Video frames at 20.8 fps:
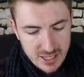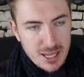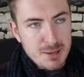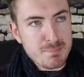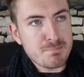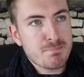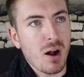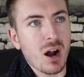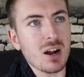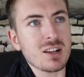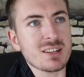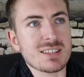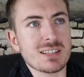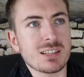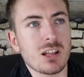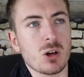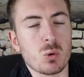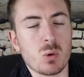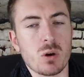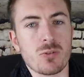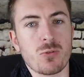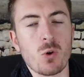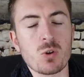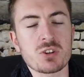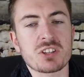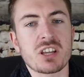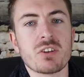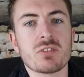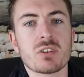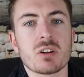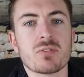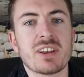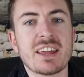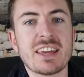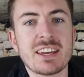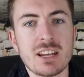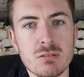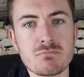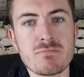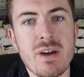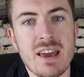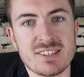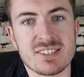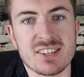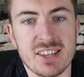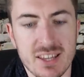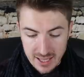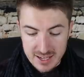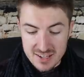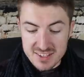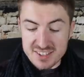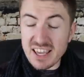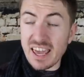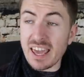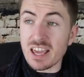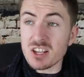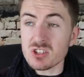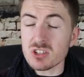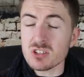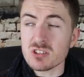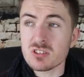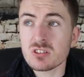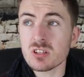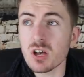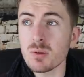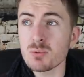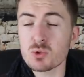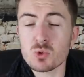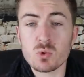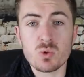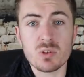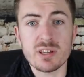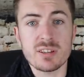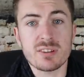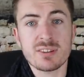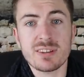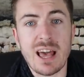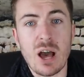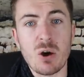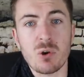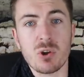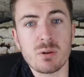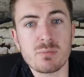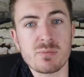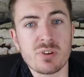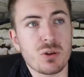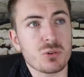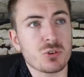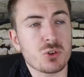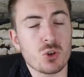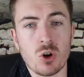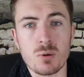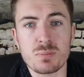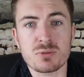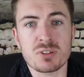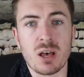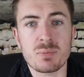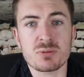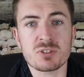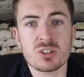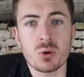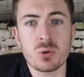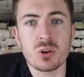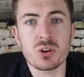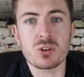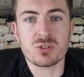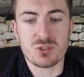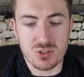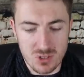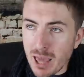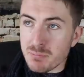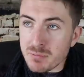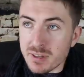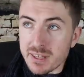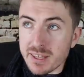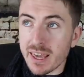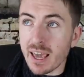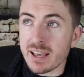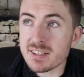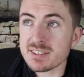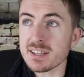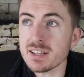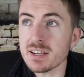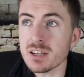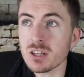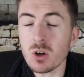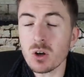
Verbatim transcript: that Barcelona were forced to get rid of Lionel Messi, and his agent subsequently touted him around Europe's top suitors. I'm guessing